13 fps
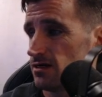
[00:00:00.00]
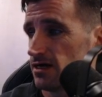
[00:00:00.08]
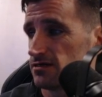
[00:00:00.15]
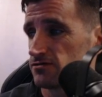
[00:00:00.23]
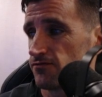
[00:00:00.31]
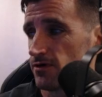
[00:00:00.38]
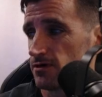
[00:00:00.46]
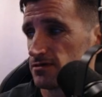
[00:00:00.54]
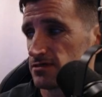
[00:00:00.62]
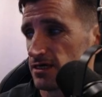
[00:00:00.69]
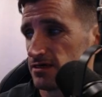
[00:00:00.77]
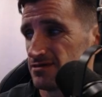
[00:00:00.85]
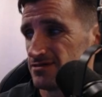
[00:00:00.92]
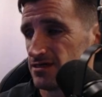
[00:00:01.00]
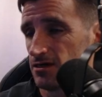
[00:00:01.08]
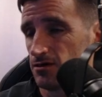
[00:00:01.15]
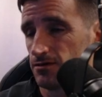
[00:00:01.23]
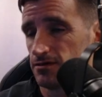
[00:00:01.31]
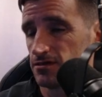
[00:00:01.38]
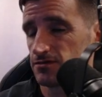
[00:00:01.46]
As far as I can
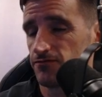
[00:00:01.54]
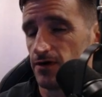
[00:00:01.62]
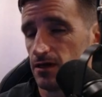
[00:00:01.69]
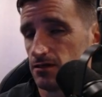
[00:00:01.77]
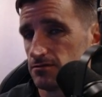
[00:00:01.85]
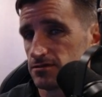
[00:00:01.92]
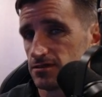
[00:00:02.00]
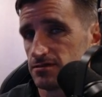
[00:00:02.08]
tell, this follows